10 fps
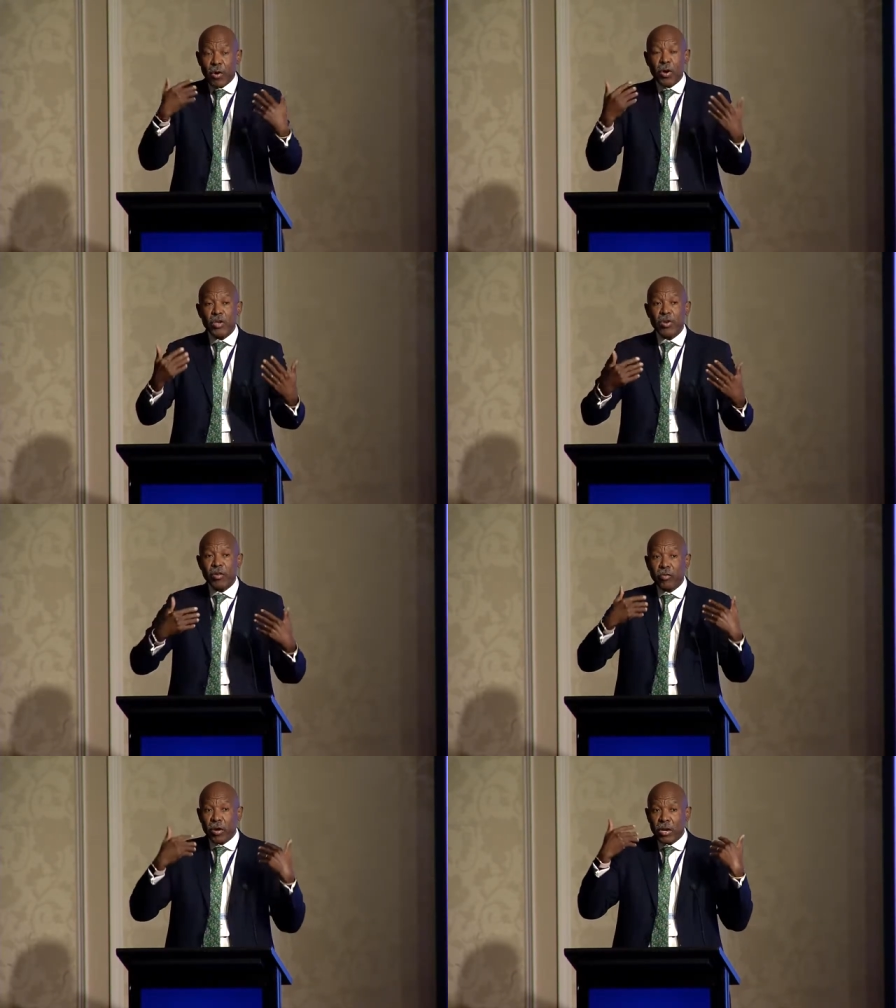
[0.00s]
where you
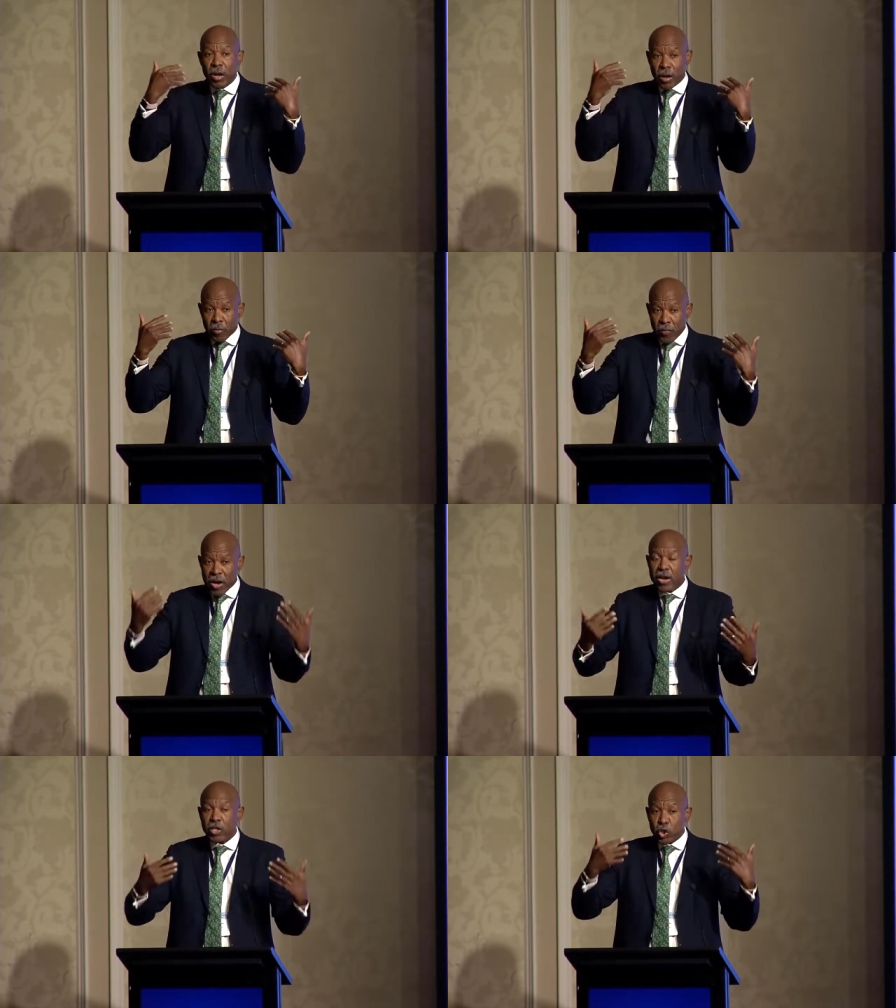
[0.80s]
have got
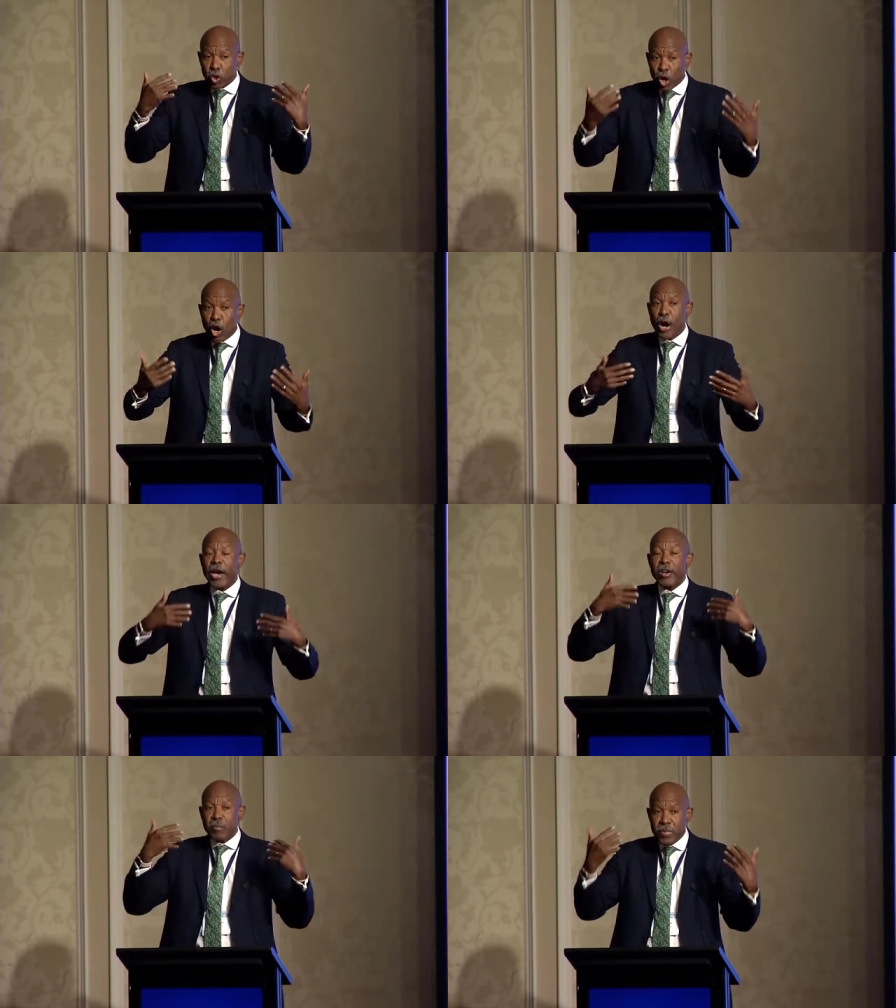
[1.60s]
fairly strong
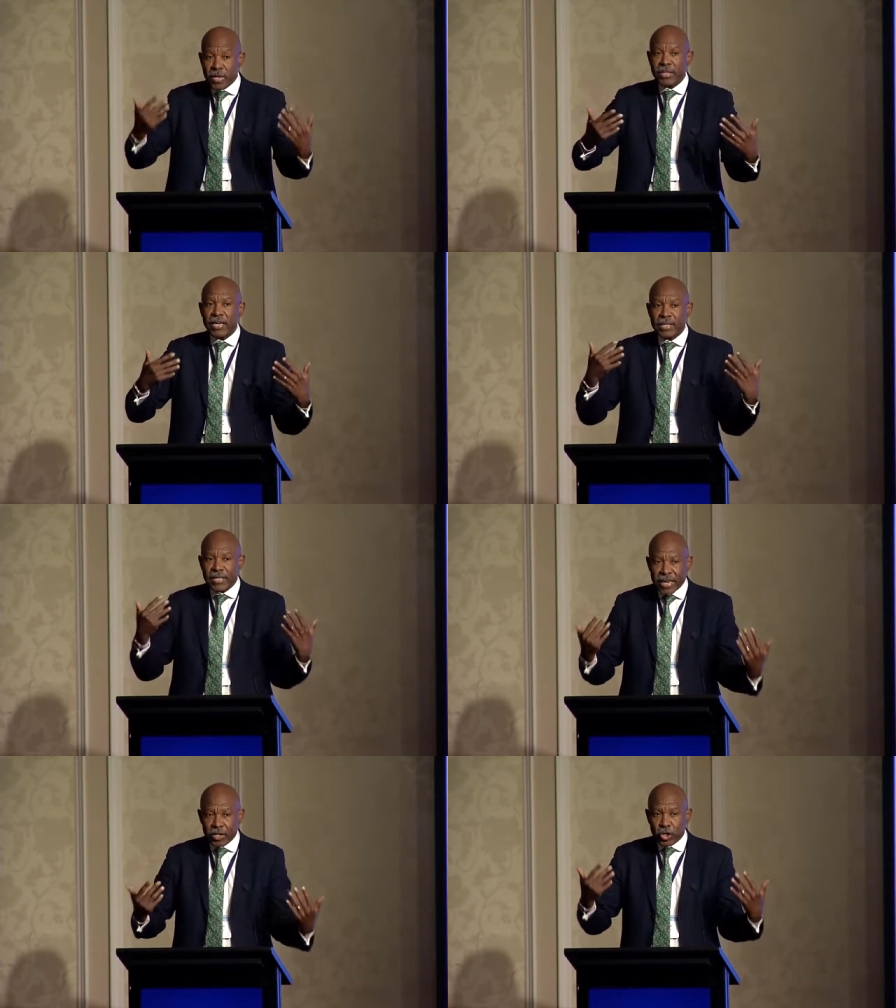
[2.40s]
and militant
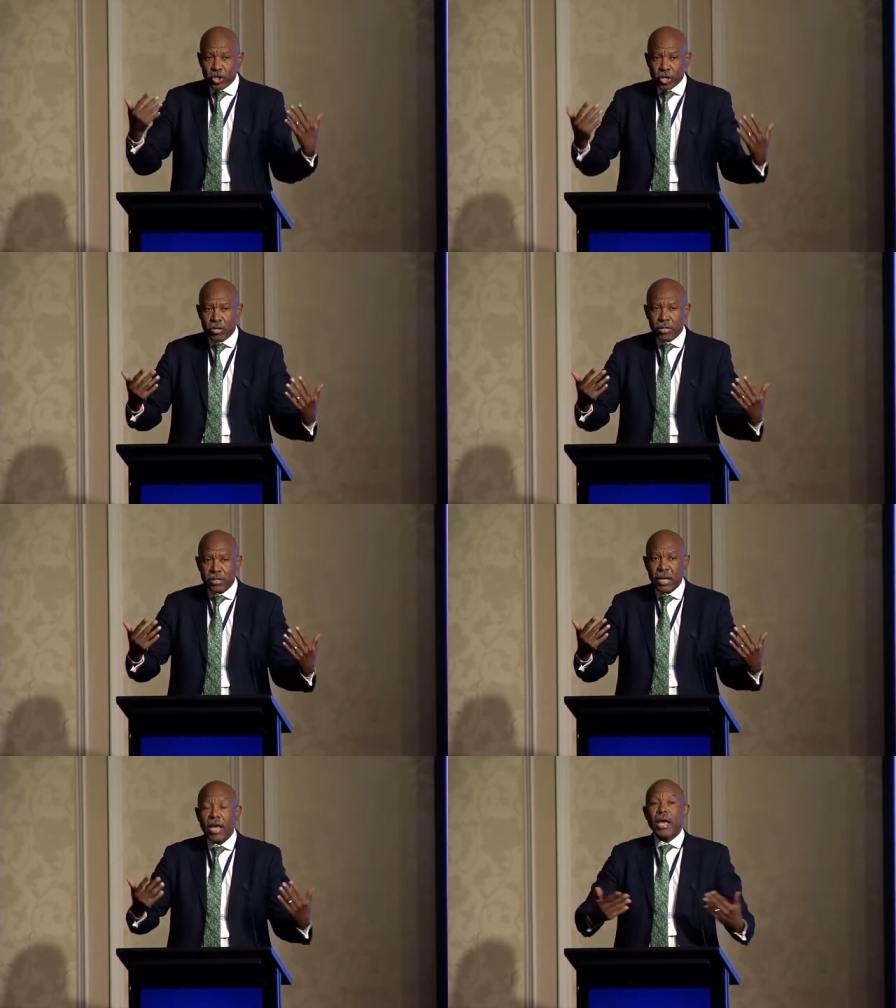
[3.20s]
trade unions,